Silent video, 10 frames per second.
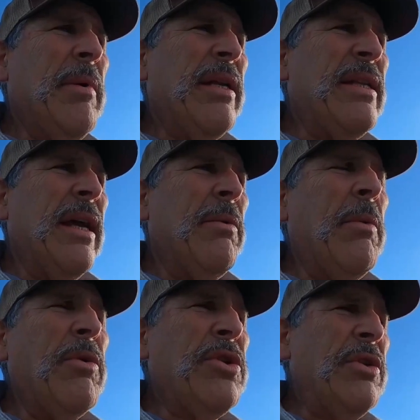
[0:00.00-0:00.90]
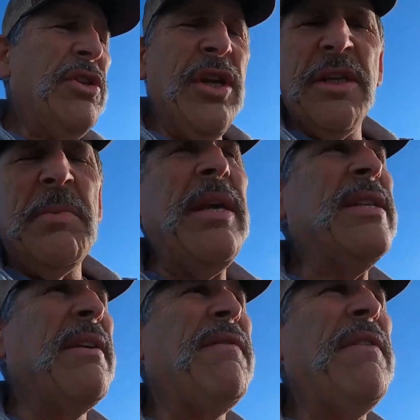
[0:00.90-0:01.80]
But we will shoot the
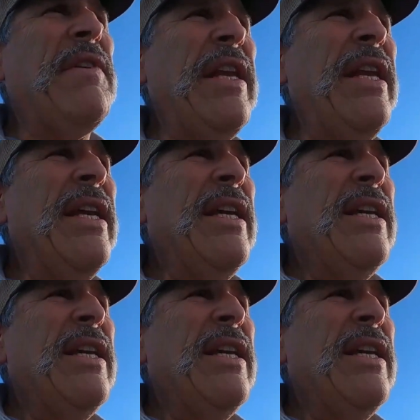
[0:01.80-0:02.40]
GSBs at 50,